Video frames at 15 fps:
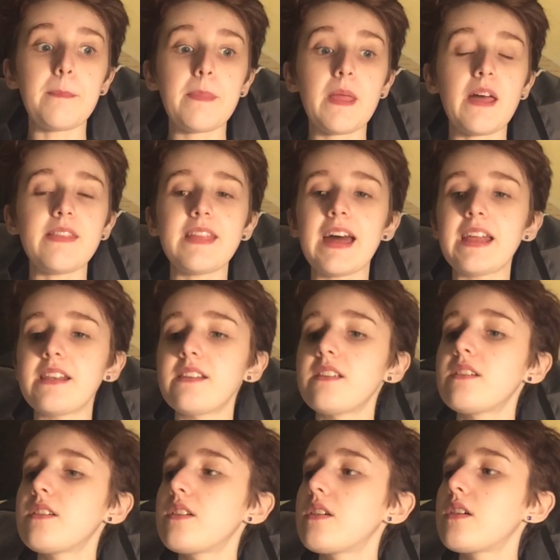And then,
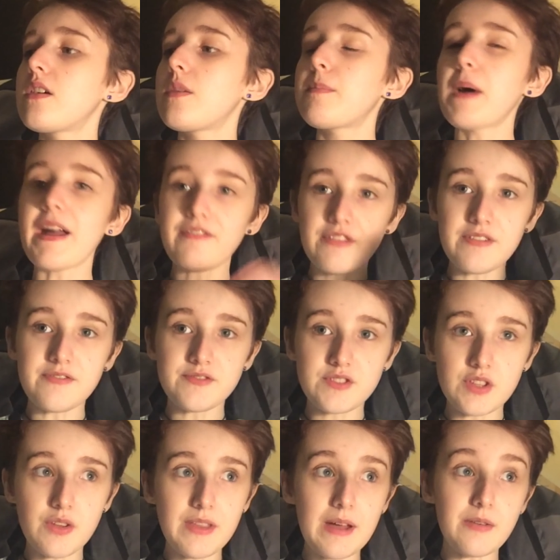but every,
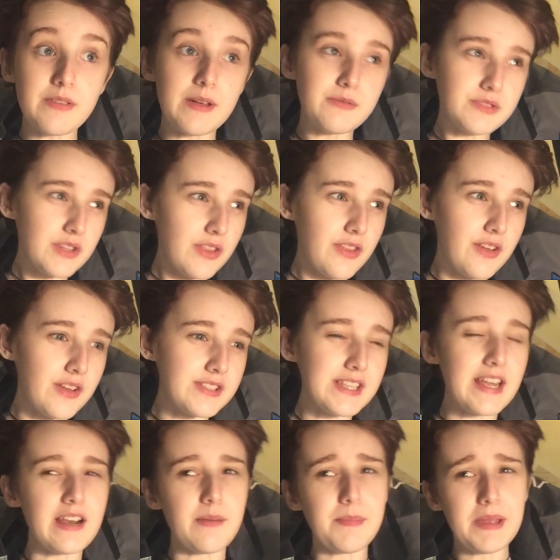so that that was a Thursday
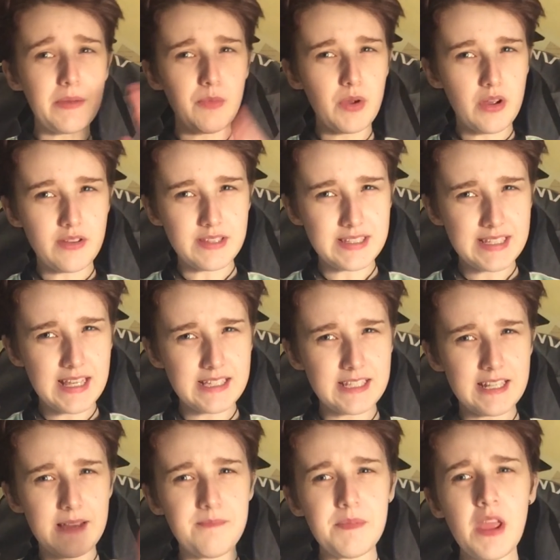and I'll be in work on the
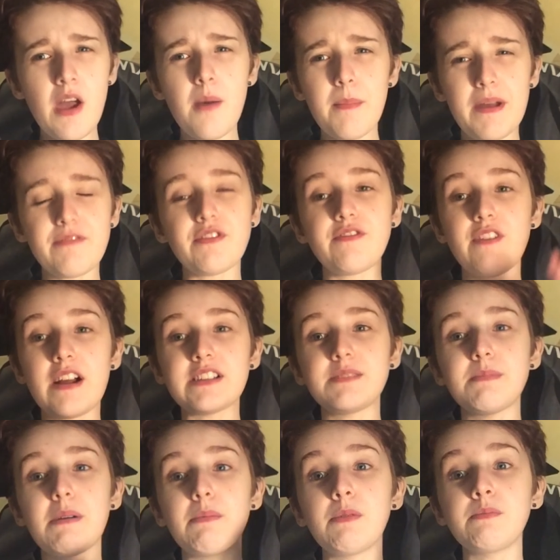Saturday. But every Friday
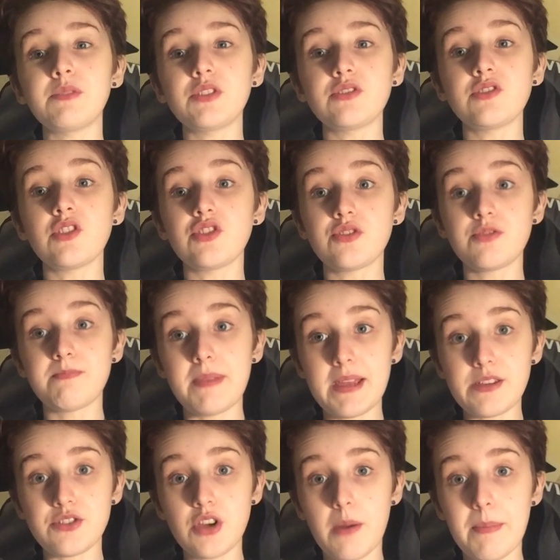my mum does the
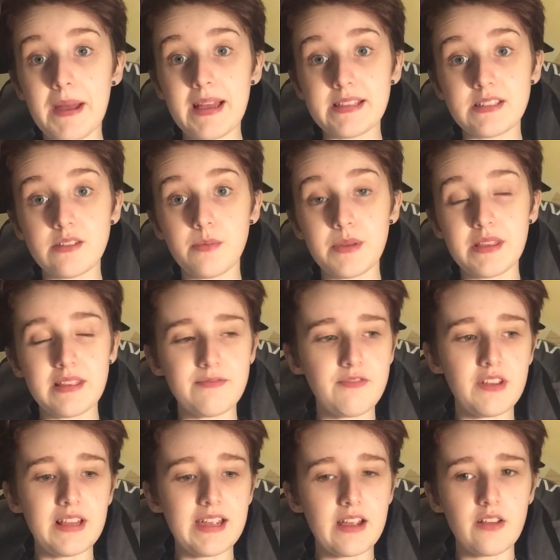big shop at Asda with
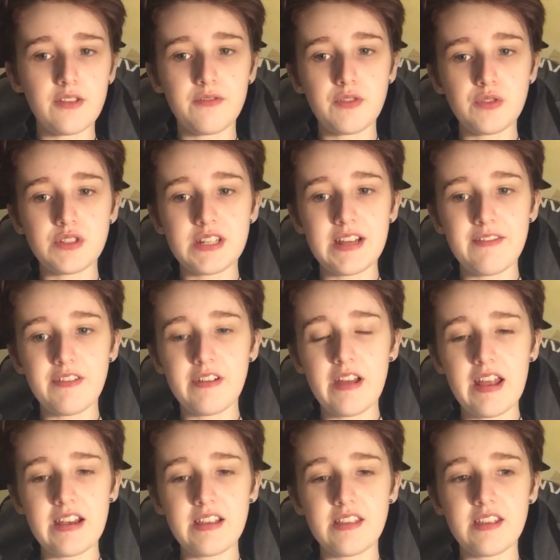the, like all the food and every,
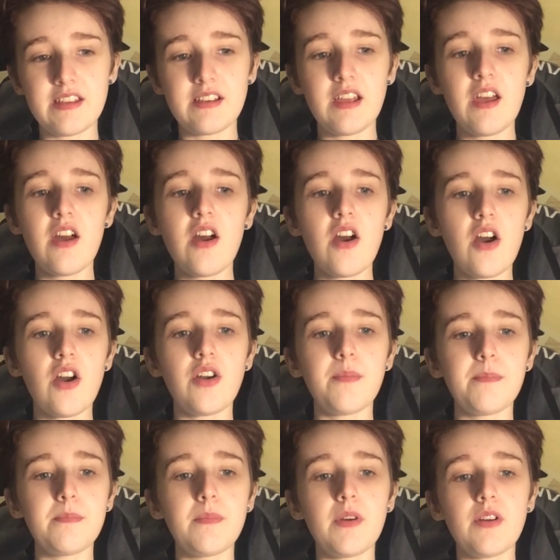anything.
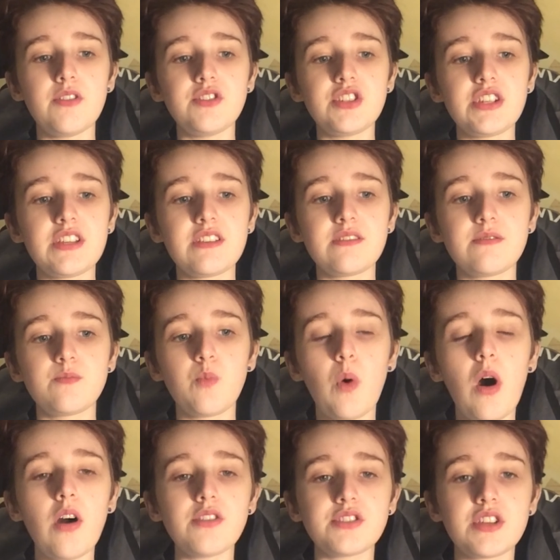Um, and she
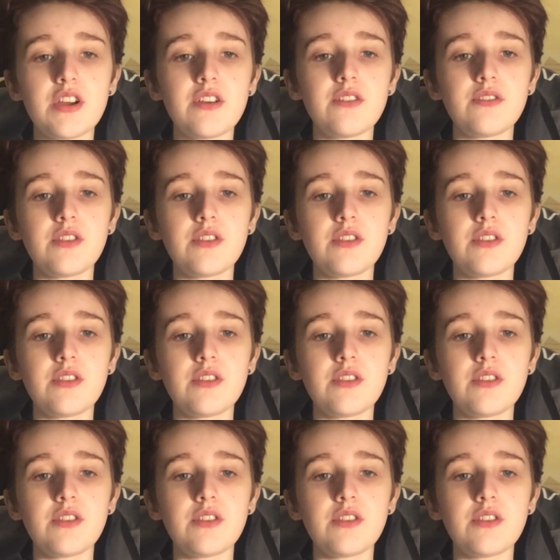walked down